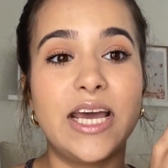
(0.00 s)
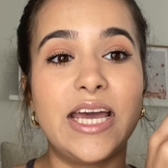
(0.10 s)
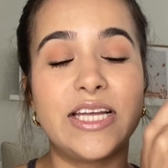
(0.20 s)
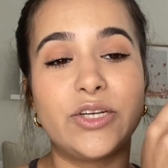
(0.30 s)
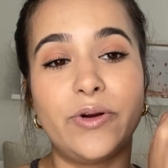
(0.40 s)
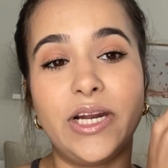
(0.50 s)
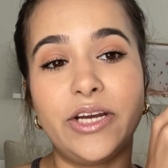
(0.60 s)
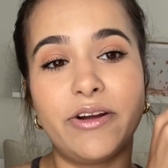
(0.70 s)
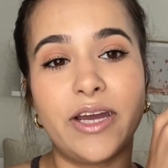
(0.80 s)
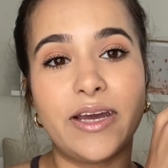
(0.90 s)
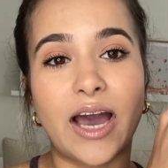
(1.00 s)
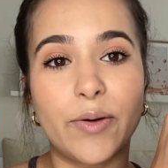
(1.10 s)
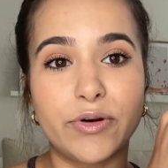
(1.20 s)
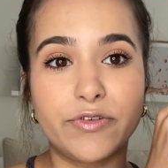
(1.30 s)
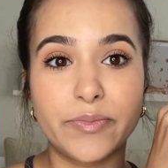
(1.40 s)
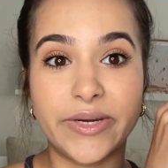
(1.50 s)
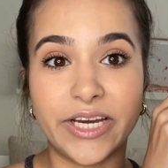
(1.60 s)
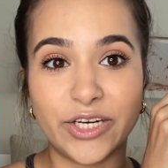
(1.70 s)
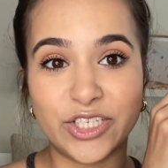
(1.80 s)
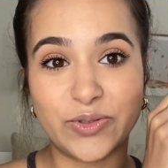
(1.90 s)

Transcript: It's a really great camera for beginners,